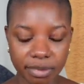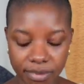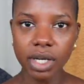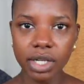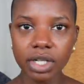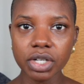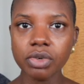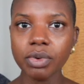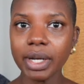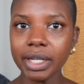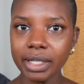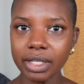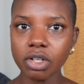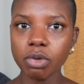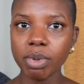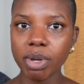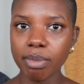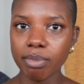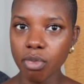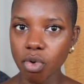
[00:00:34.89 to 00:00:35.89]
We're gonna do a
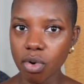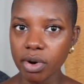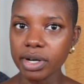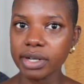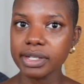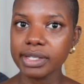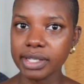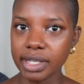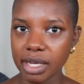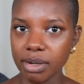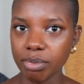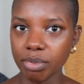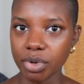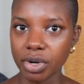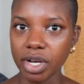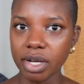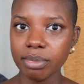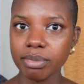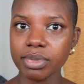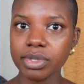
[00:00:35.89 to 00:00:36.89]
little bit more skin
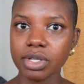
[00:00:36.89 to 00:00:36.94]
prep.